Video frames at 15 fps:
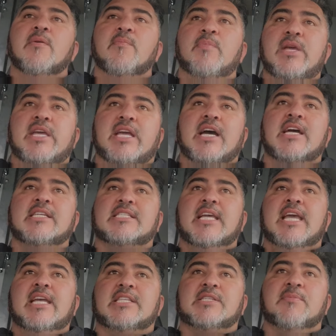because
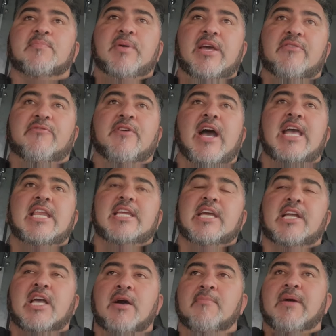it's a big fight. He
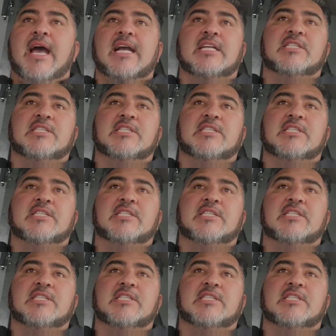could come back.